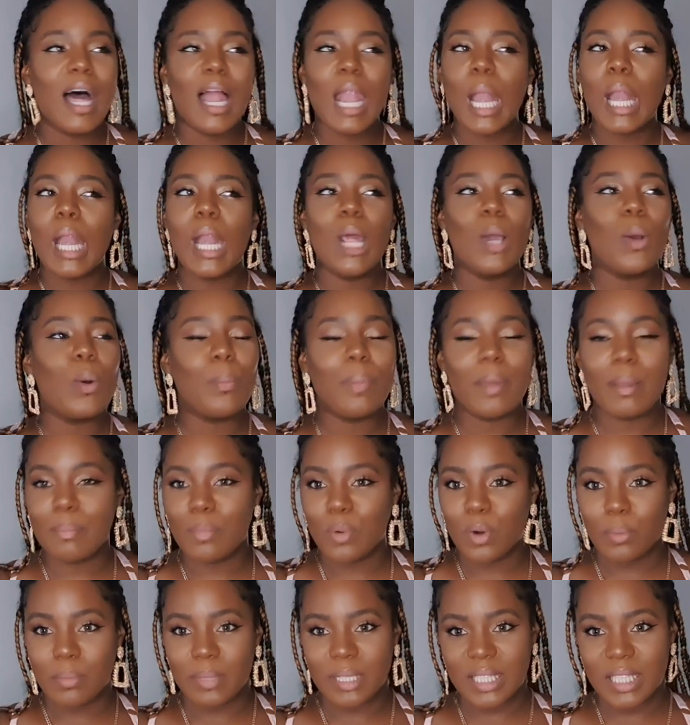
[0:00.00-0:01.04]
a little bit
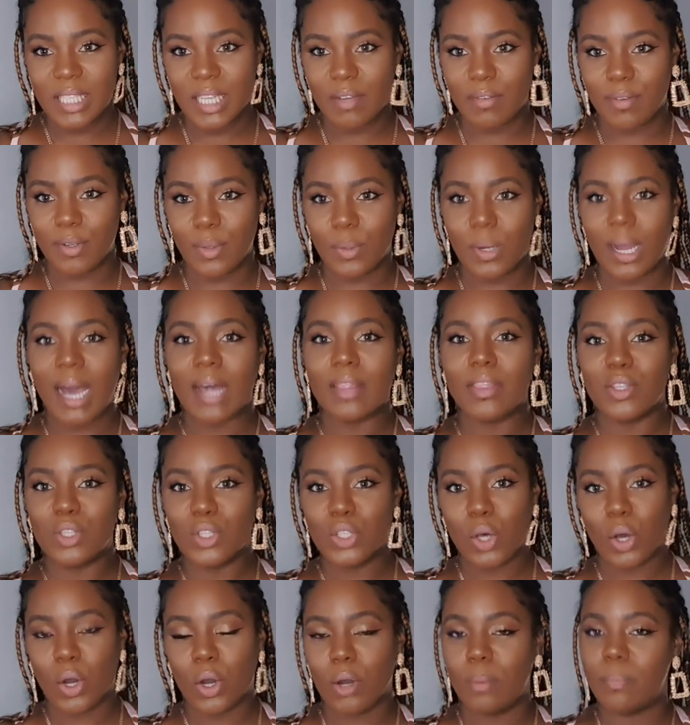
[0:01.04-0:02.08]
more material at the
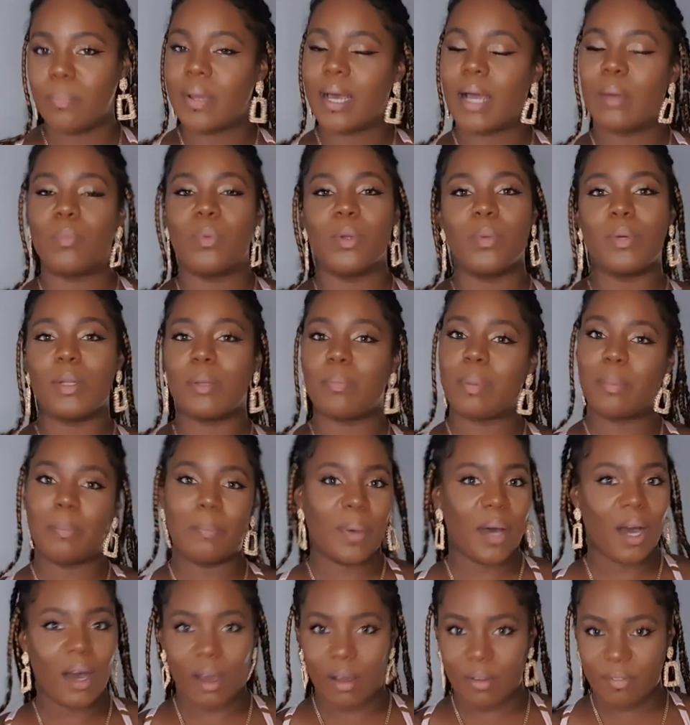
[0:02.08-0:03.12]
top and we would have been
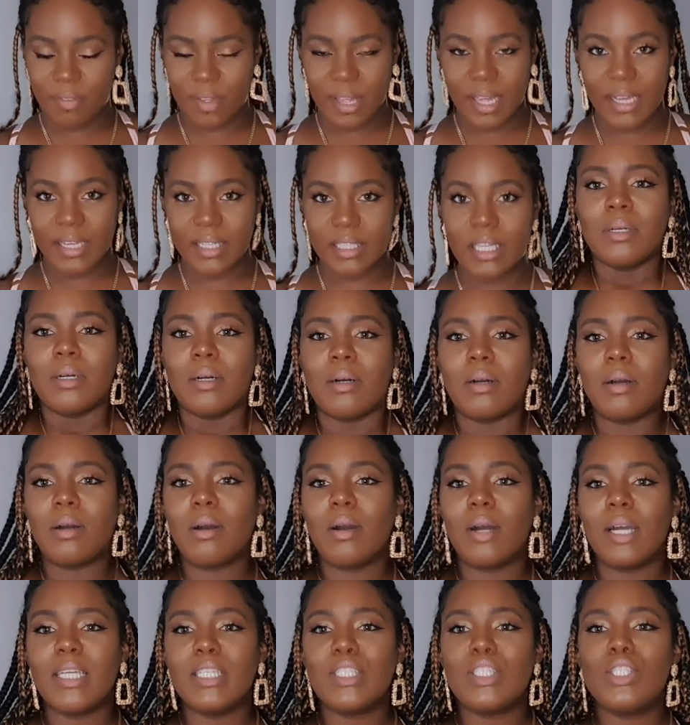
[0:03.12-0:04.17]
perfect.
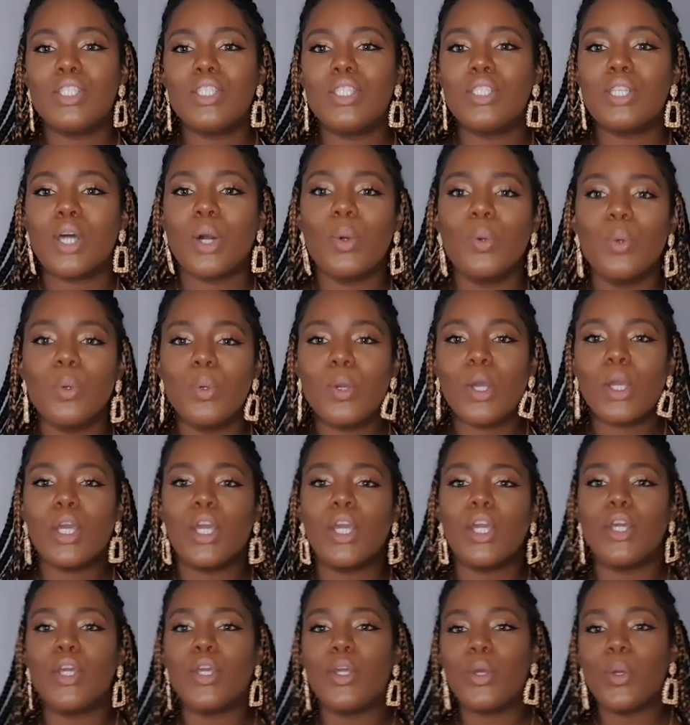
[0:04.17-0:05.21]
Oh, it's so
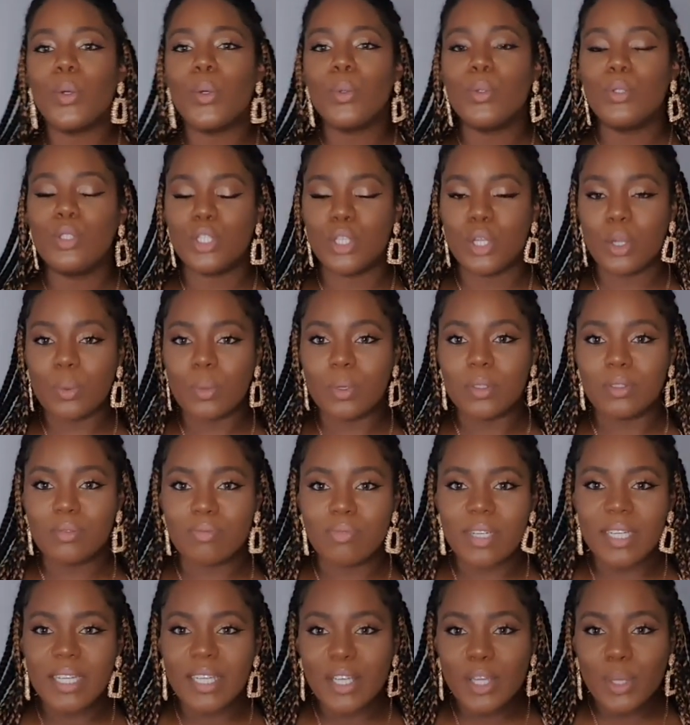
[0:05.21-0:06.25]
cute. Do you know what's
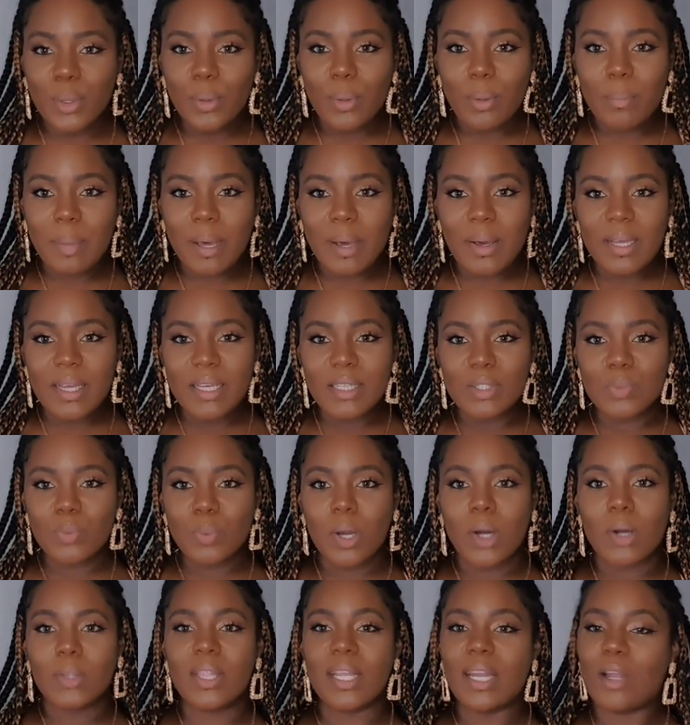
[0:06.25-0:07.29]
really cute about it as
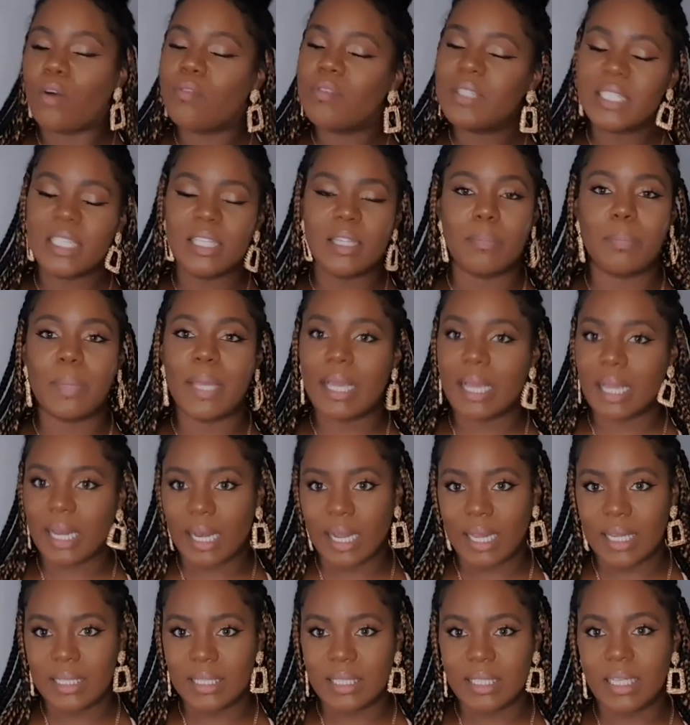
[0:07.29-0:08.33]
well? Then obviously the pink
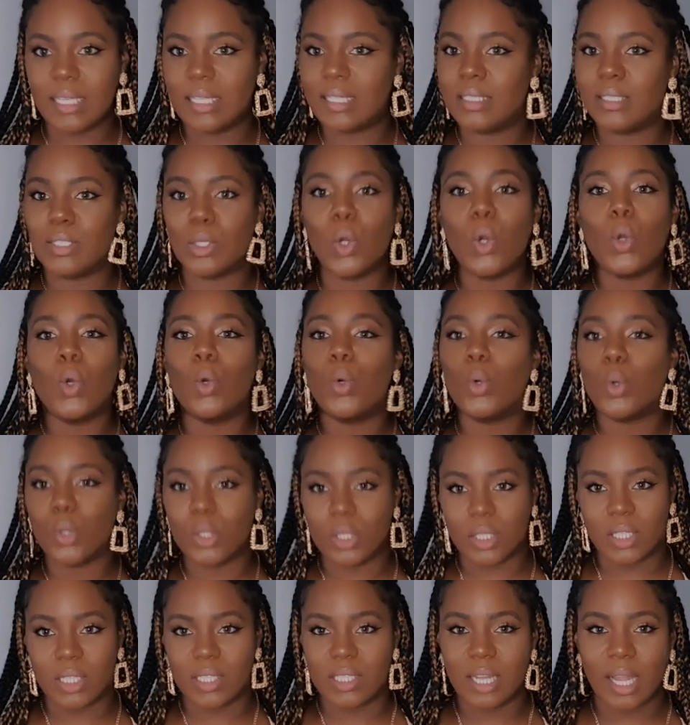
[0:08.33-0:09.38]
lace is
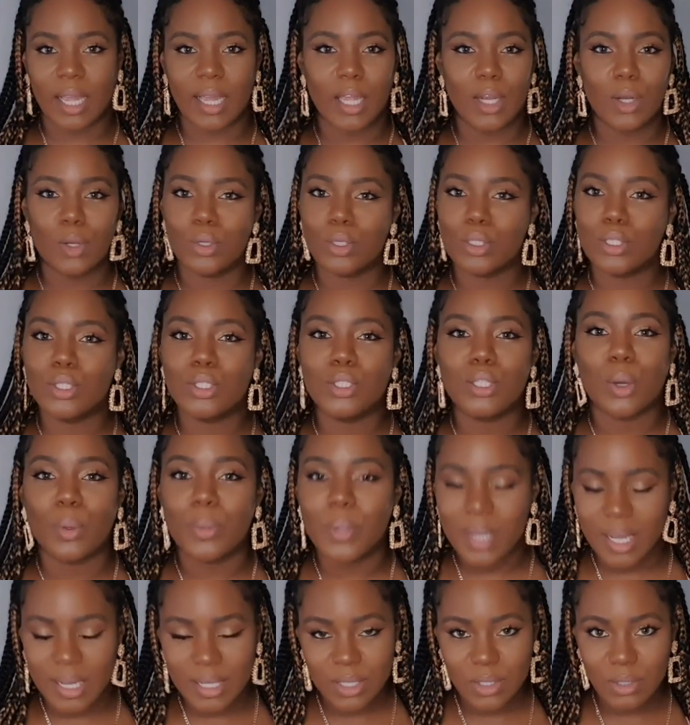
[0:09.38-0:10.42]
gorgeous. Like it looks so
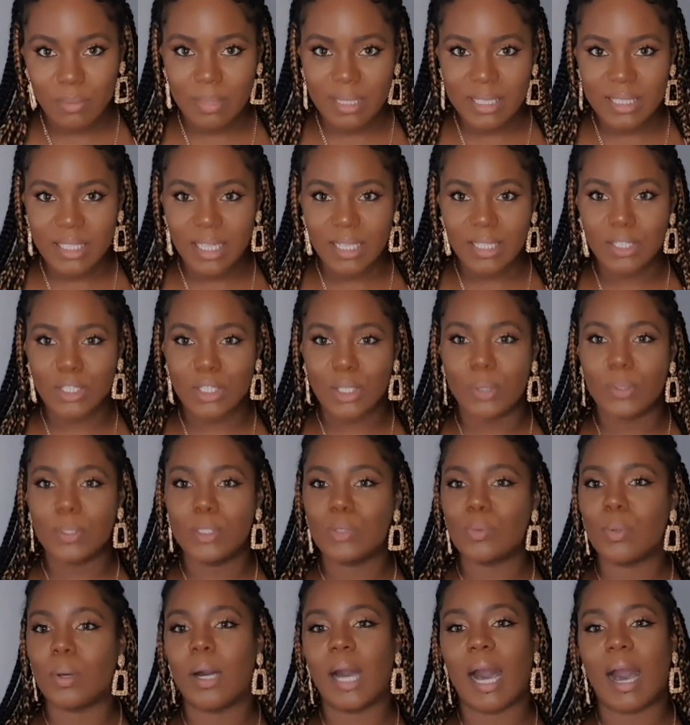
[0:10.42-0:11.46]
nice on my skin tone as
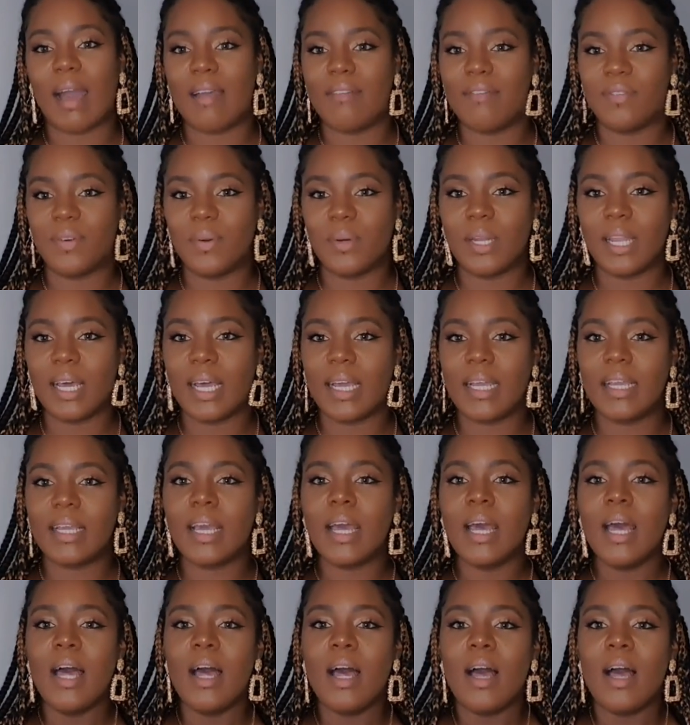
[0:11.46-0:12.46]
well, I feel like.